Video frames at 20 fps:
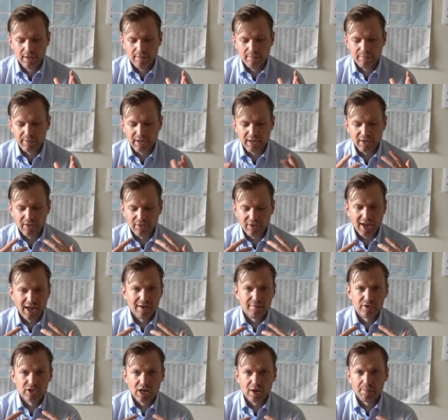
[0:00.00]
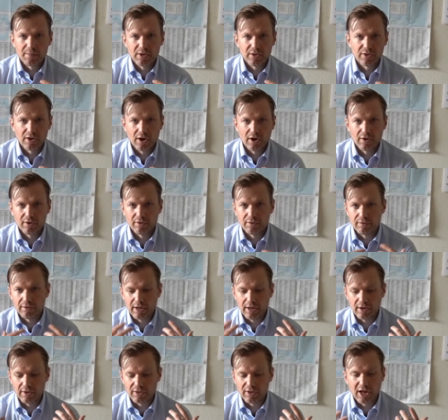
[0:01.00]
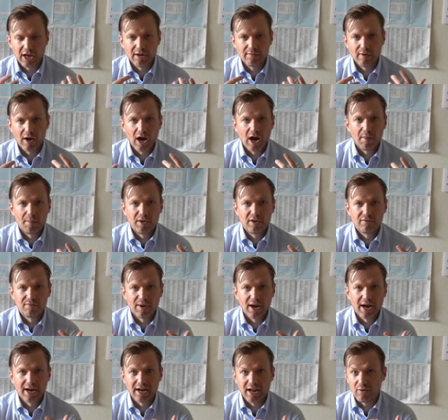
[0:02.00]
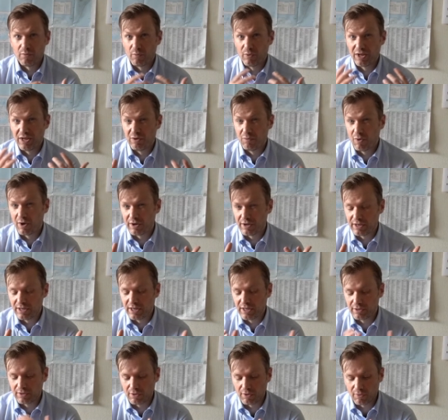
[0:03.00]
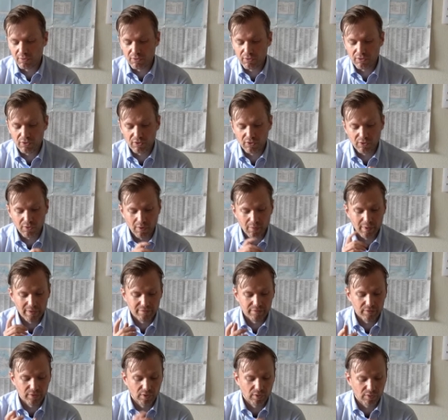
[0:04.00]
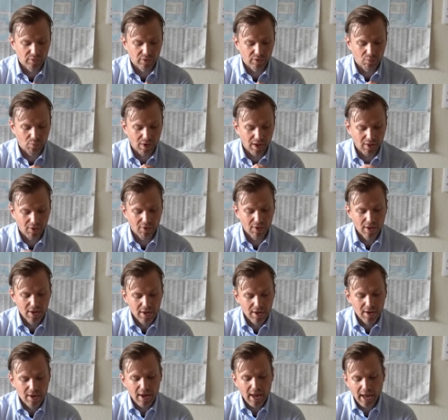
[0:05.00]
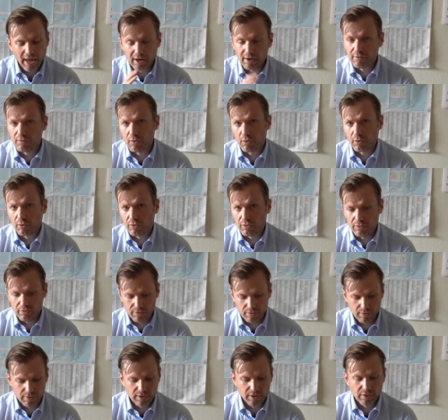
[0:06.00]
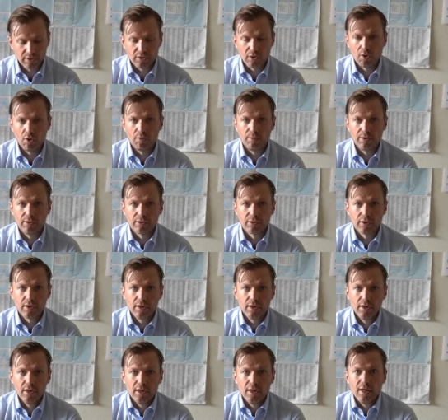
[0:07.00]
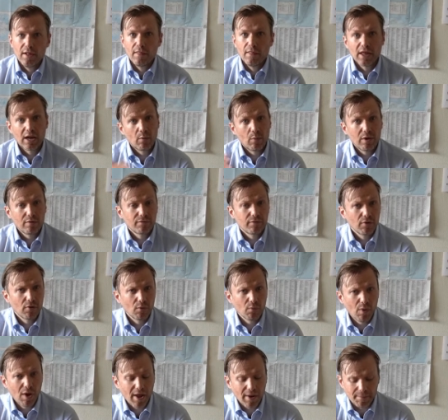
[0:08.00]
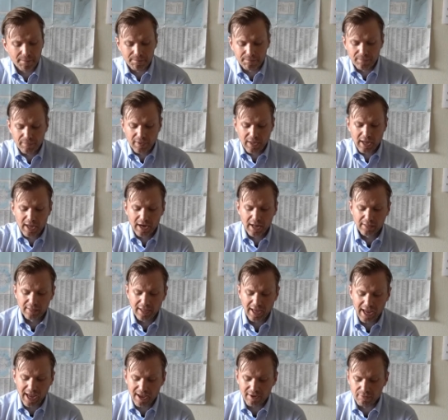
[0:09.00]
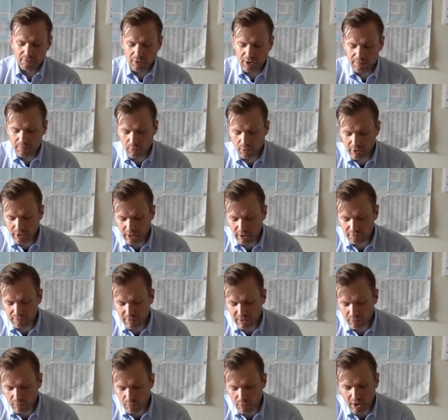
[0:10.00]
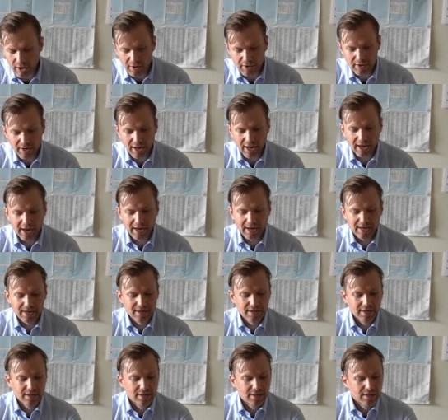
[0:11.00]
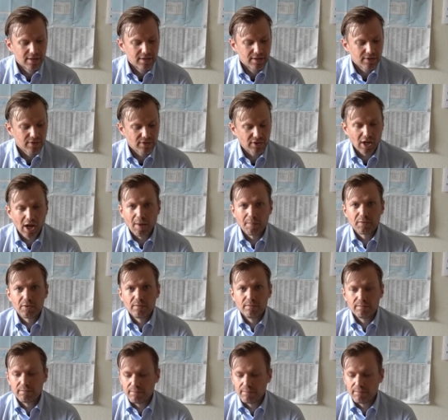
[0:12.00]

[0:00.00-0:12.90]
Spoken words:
because I have a Japanese garden and it's kind of a hobby of mine, I really wanted to get those, so I went for those as well. And of course, these Kobe's. Then I went for a run, and at the halfway point of my run, I stopped,